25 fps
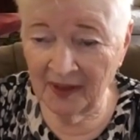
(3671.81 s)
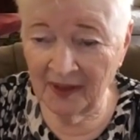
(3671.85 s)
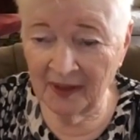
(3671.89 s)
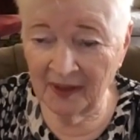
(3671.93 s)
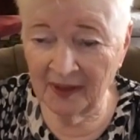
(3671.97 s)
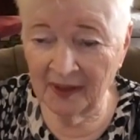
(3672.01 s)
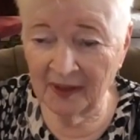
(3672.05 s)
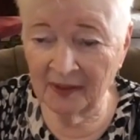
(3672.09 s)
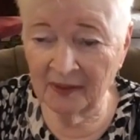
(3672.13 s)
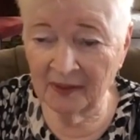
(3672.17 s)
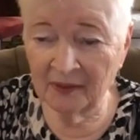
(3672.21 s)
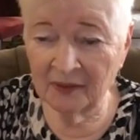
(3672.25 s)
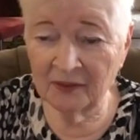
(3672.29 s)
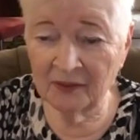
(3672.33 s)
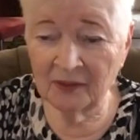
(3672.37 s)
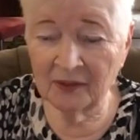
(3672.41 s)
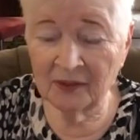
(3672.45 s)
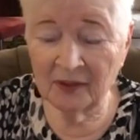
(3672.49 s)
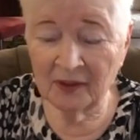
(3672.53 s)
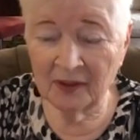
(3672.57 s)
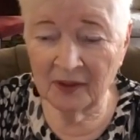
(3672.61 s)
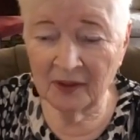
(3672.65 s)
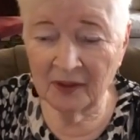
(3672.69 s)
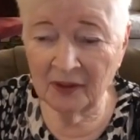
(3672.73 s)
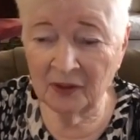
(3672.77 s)
And
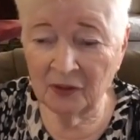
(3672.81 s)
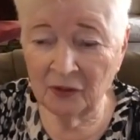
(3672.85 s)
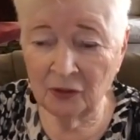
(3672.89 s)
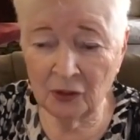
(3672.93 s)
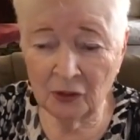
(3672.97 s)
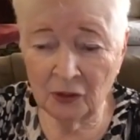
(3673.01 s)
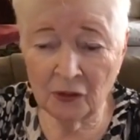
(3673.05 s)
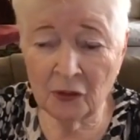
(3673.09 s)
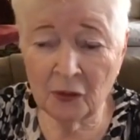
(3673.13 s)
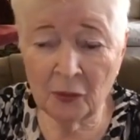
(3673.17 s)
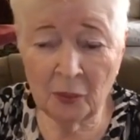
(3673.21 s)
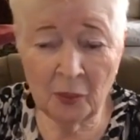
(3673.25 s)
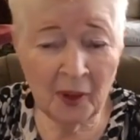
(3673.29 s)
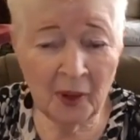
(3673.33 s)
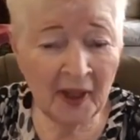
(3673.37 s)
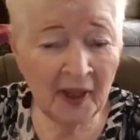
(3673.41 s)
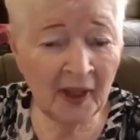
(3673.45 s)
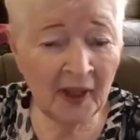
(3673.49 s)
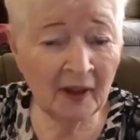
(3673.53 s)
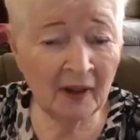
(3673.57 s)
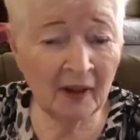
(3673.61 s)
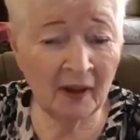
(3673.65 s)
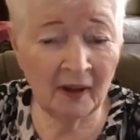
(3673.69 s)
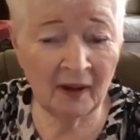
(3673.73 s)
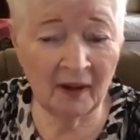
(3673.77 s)
just the
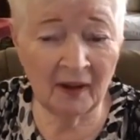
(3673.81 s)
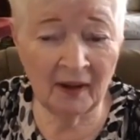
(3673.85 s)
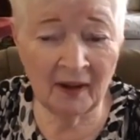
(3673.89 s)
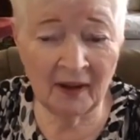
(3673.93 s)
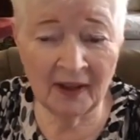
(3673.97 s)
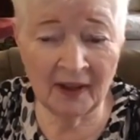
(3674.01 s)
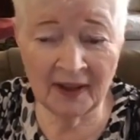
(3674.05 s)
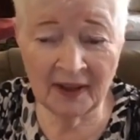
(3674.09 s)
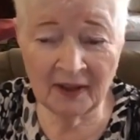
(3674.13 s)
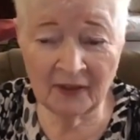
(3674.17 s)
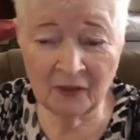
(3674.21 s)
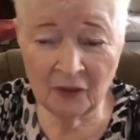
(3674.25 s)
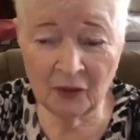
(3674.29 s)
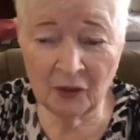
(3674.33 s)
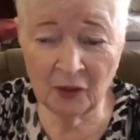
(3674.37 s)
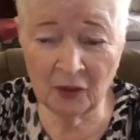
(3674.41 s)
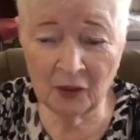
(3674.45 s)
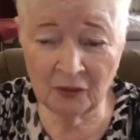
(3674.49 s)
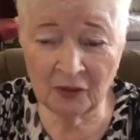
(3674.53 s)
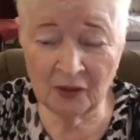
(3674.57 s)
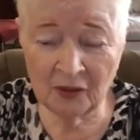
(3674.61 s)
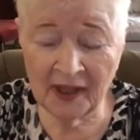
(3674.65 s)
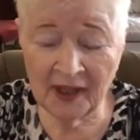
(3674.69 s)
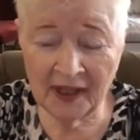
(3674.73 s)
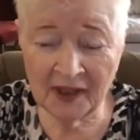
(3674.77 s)
way I
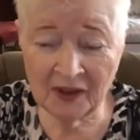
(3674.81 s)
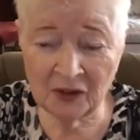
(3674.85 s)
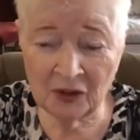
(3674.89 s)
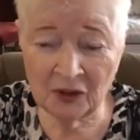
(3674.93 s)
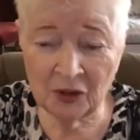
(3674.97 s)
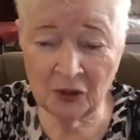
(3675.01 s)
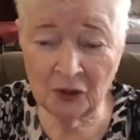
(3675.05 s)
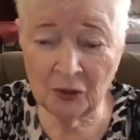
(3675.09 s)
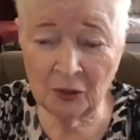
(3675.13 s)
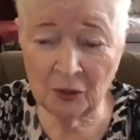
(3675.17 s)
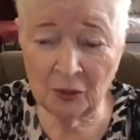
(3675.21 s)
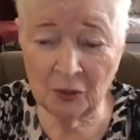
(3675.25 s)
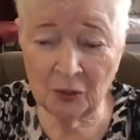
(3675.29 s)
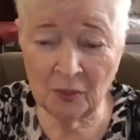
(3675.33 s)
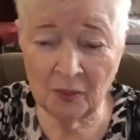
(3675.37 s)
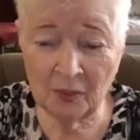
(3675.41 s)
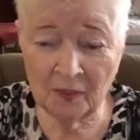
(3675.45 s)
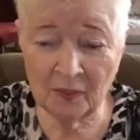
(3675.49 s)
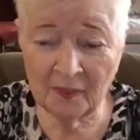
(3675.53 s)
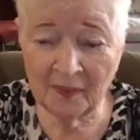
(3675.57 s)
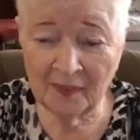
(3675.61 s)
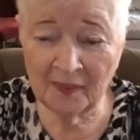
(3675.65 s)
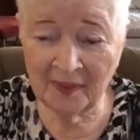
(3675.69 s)
sort of led you